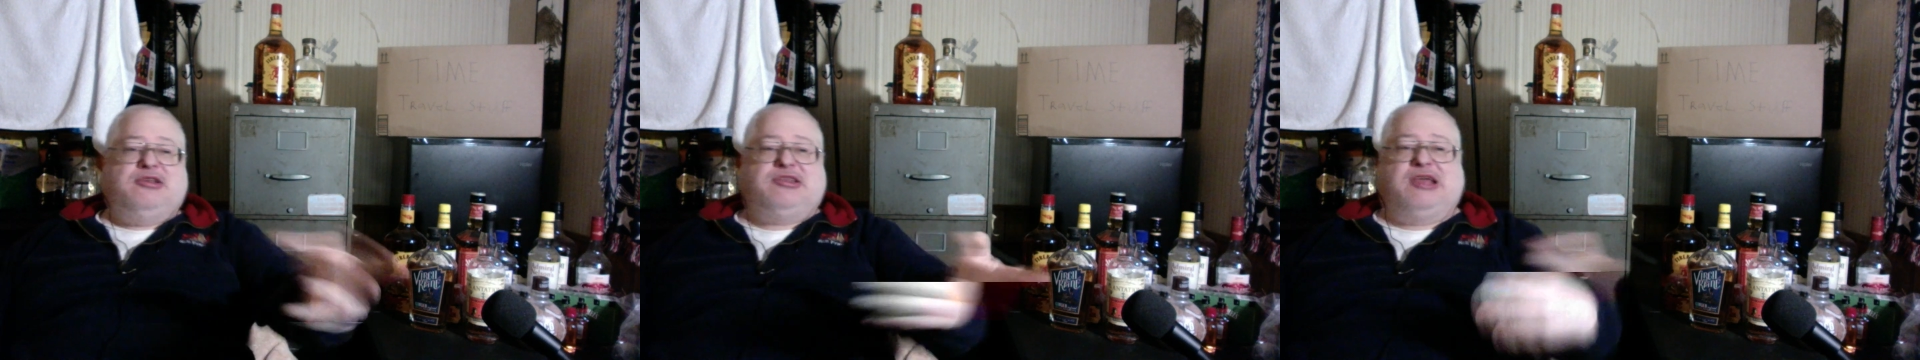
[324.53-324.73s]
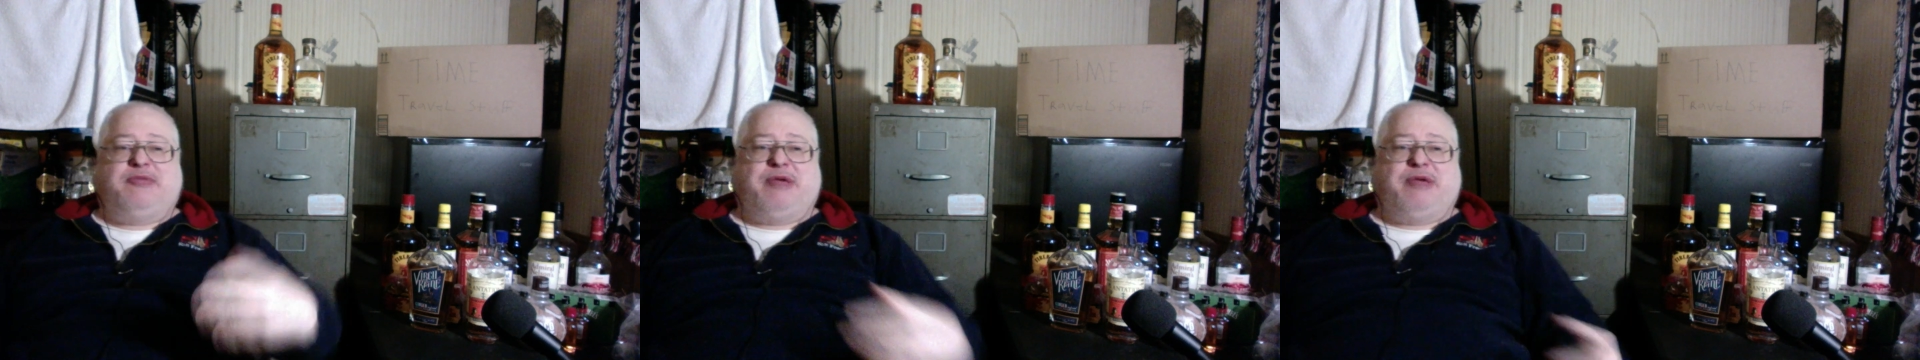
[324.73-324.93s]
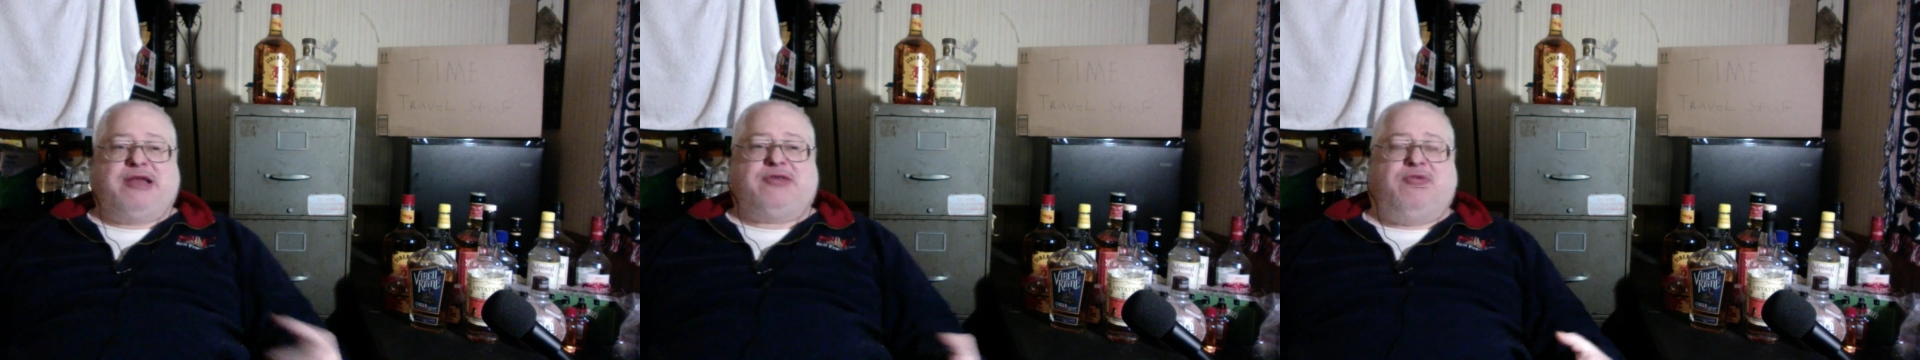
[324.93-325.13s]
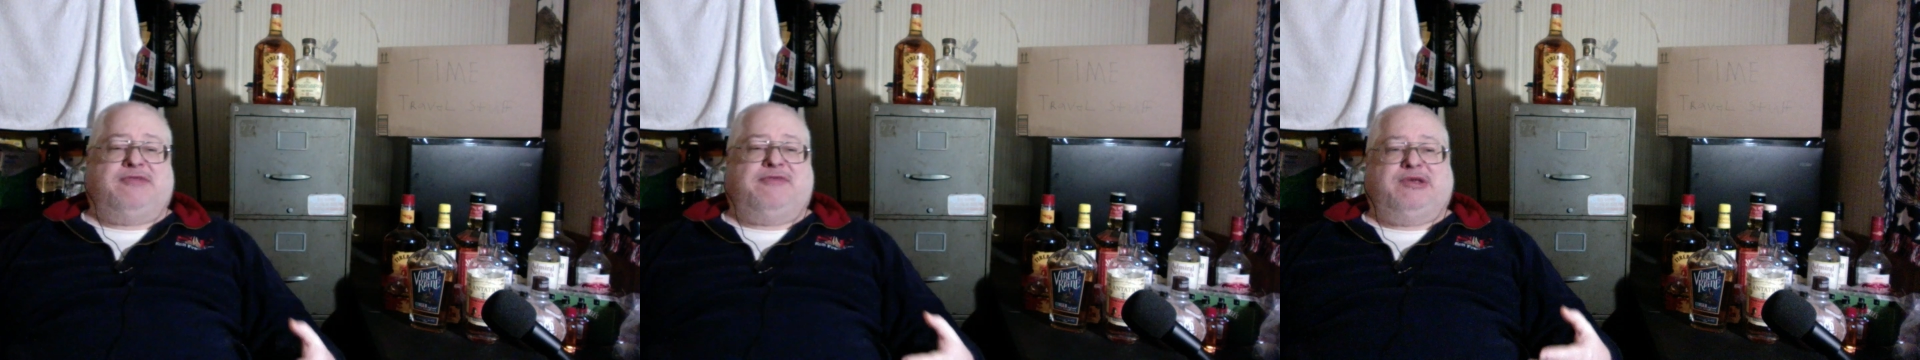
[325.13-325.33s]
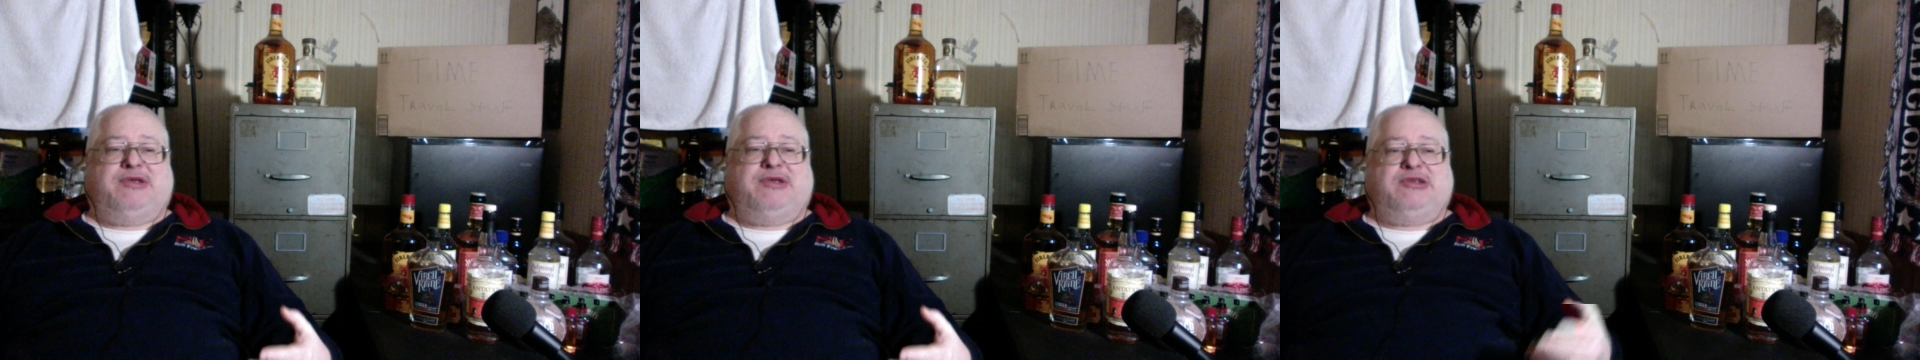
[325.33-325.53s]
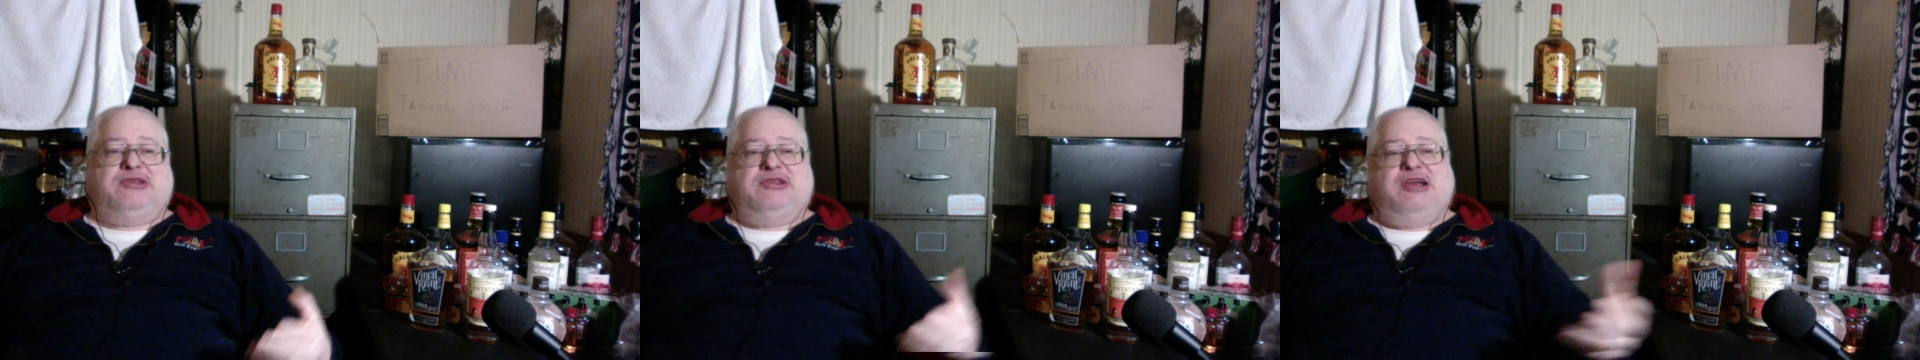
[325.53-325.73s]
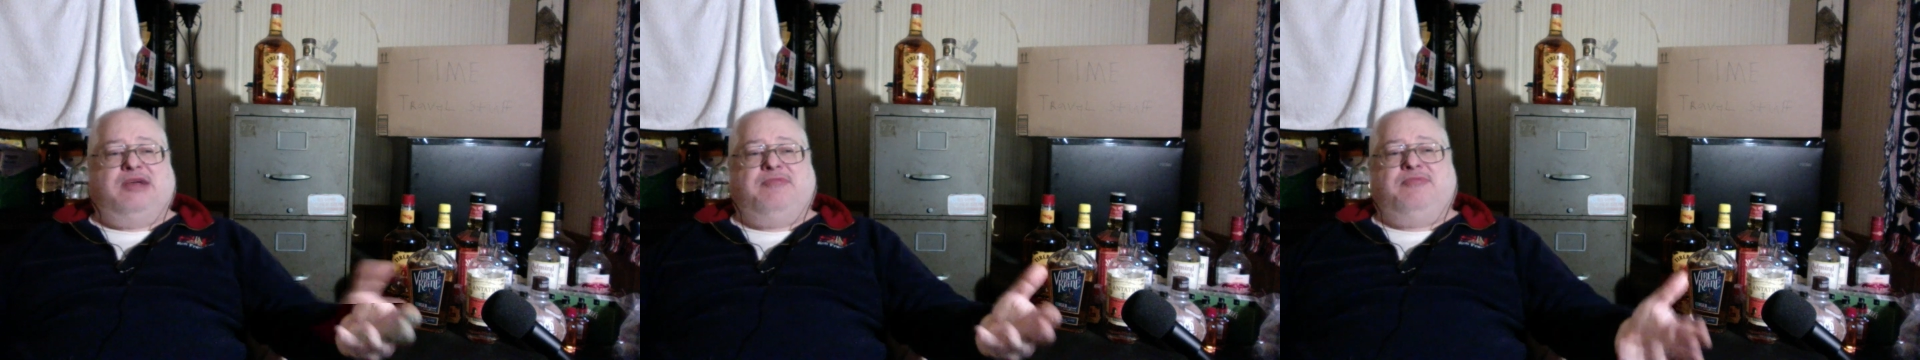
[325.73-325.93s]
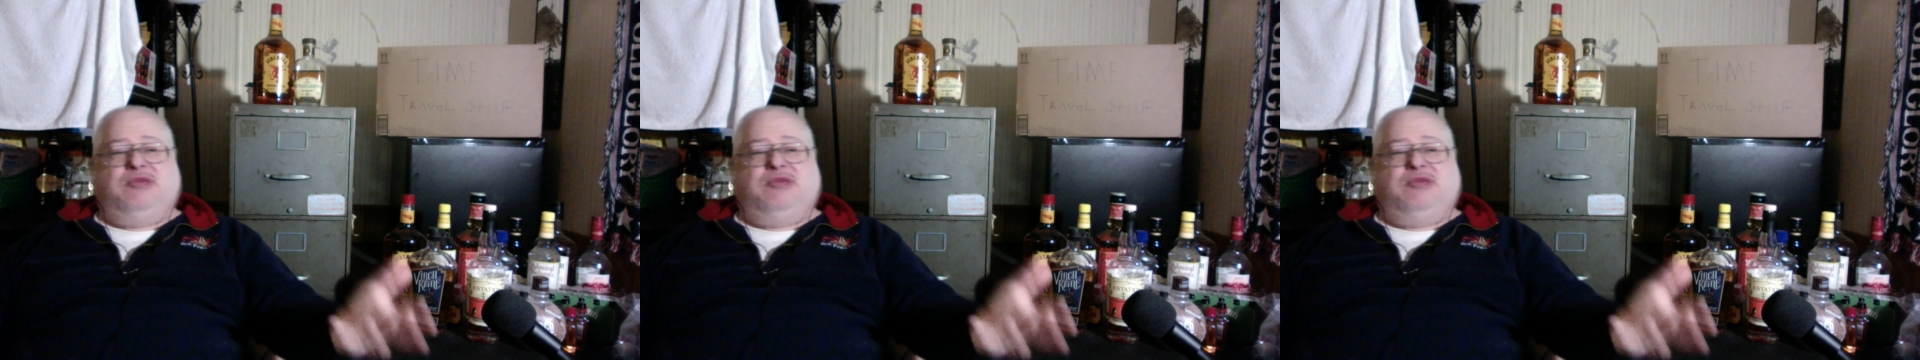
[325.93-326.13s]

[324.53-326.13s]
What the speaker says: Think back to WandaVision. I'm,